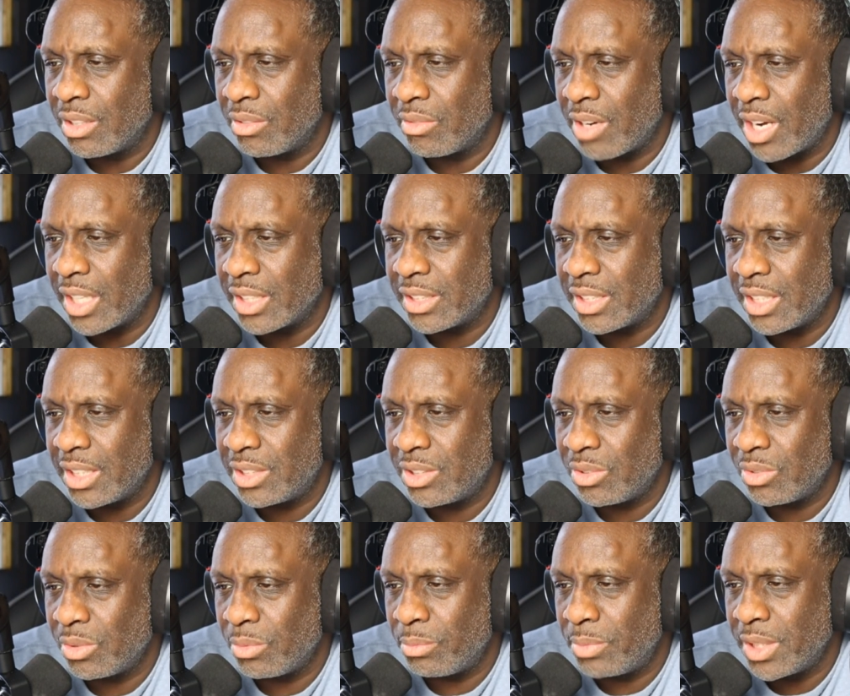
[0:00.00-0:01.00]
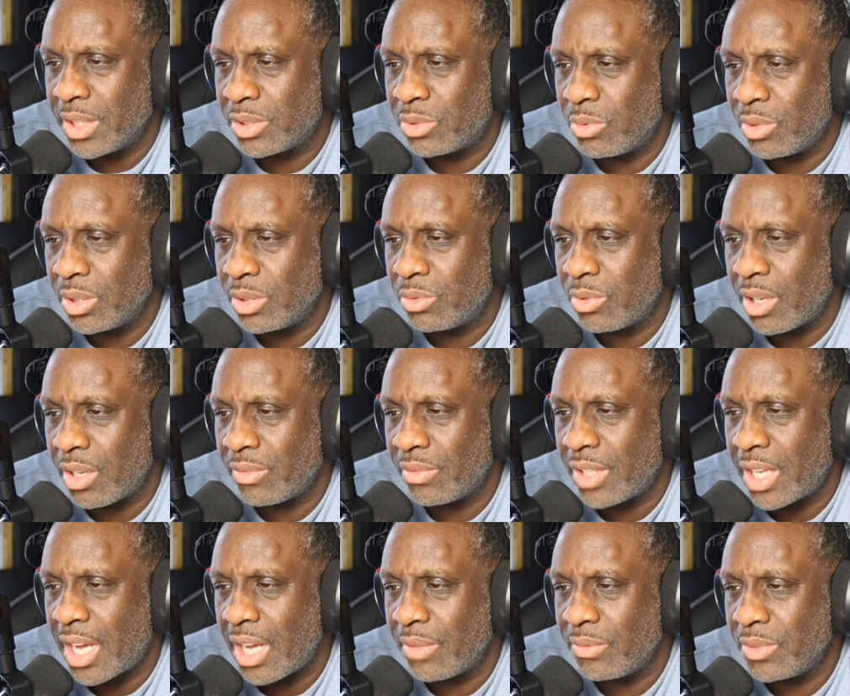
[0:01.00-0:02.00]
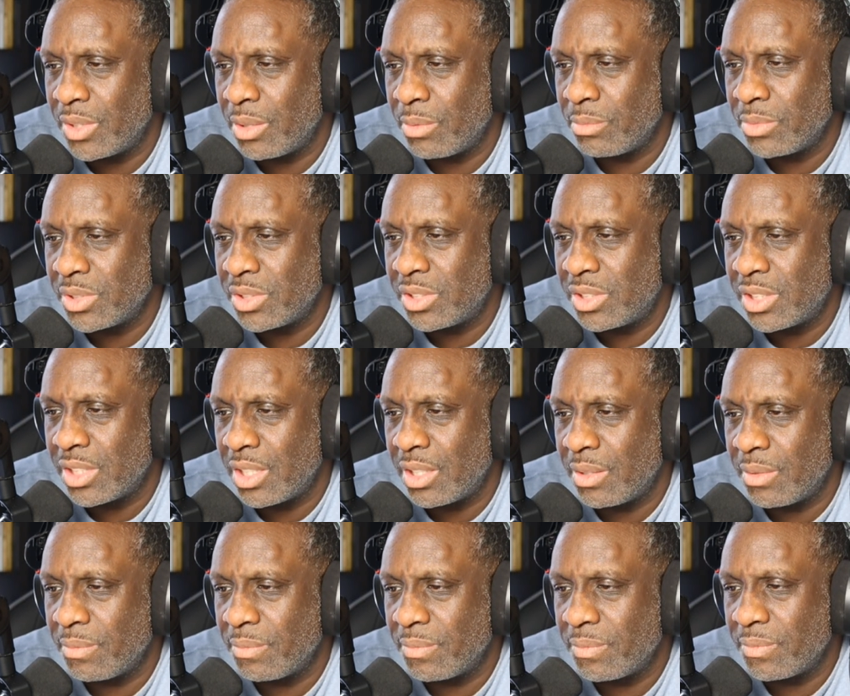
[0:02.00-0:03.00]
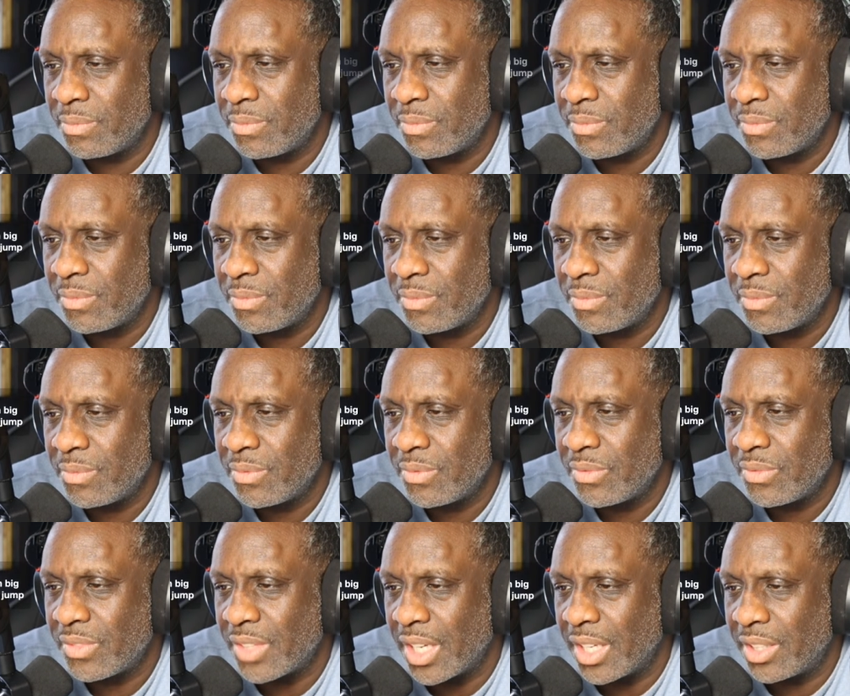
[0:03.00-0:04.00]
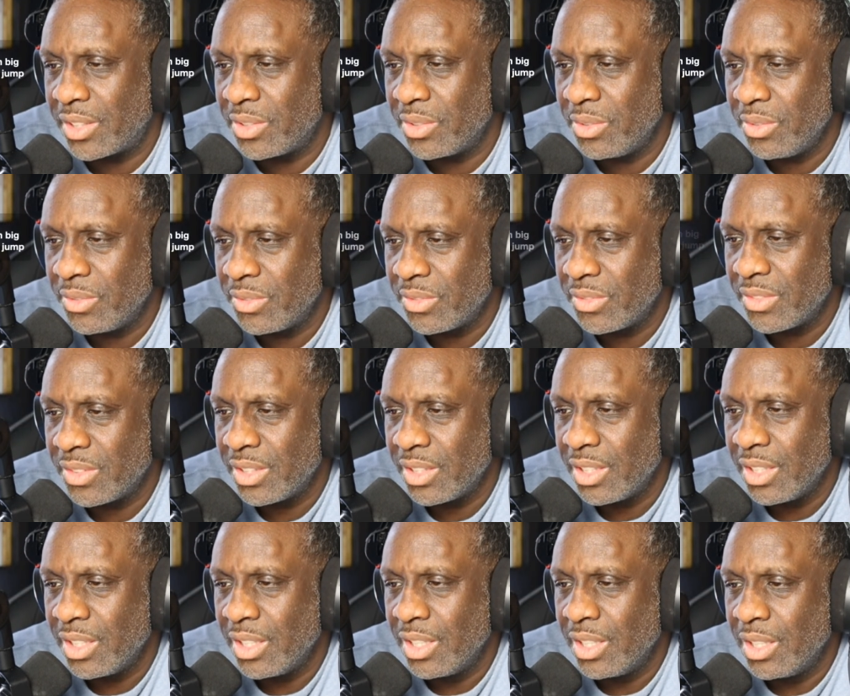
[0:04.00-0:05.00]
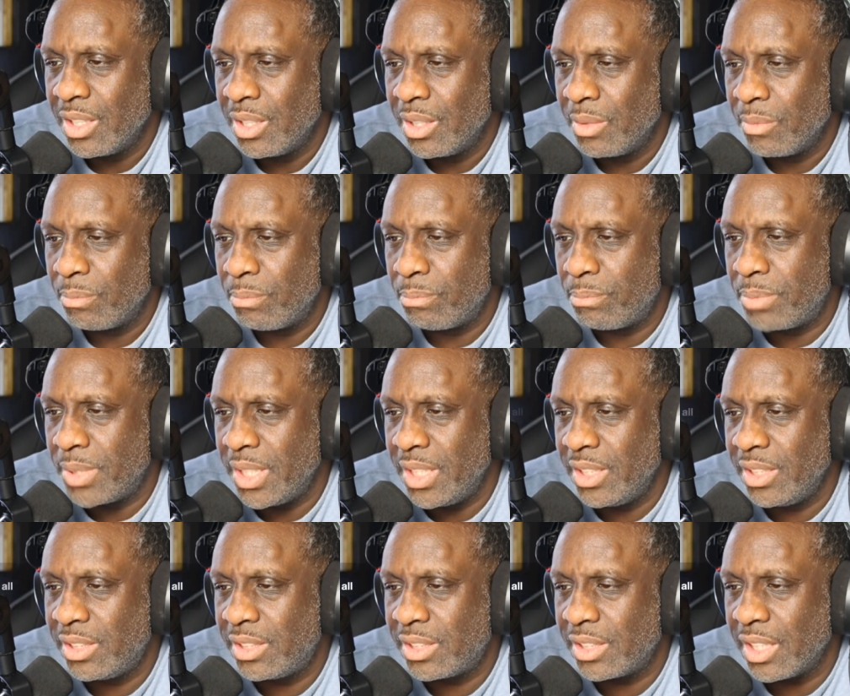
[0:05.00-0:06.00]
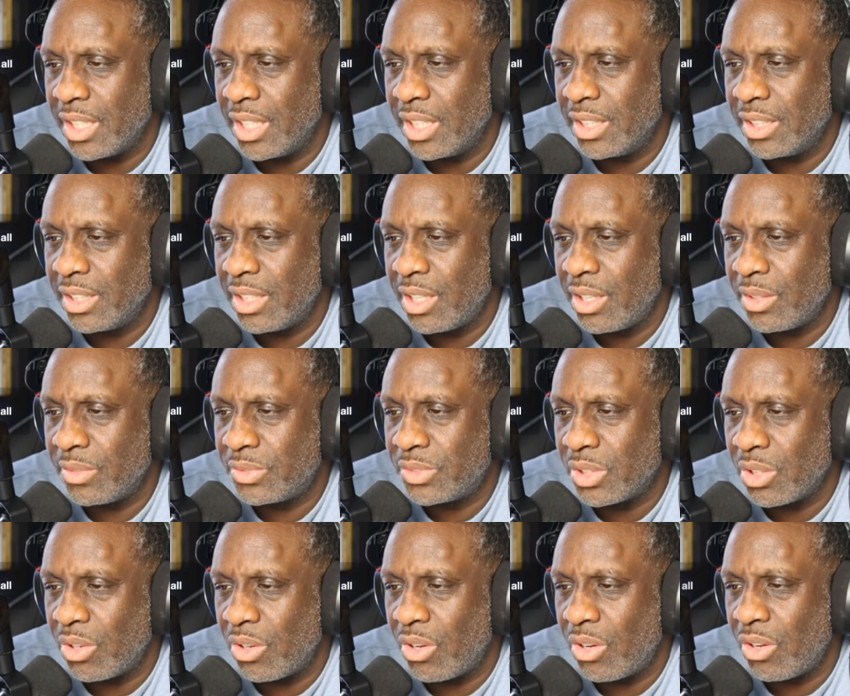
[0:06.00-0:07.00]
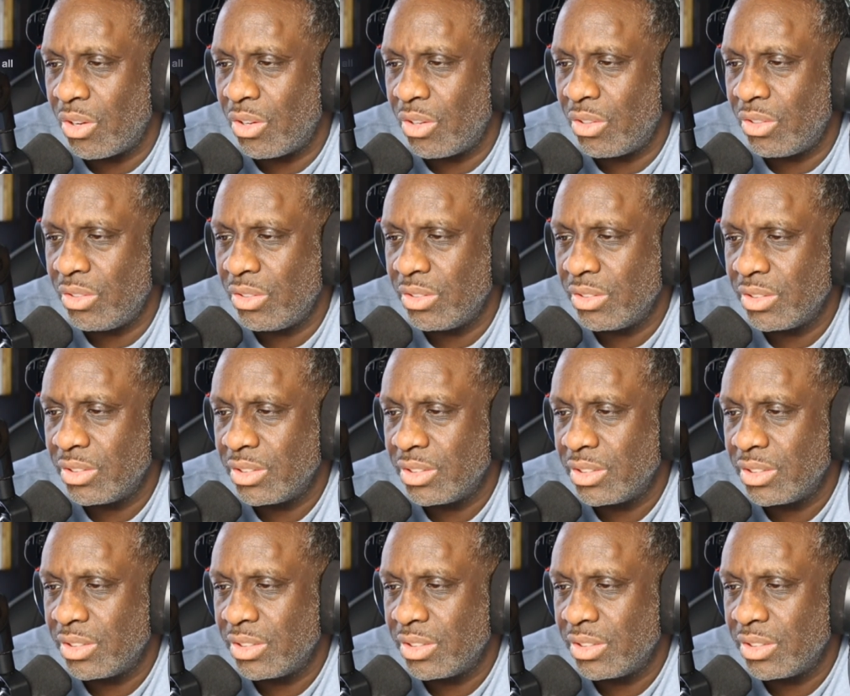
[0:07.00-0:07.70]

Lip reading: Congratulations on the big 2012 live numbers jump. Thank you. Peace and love to all.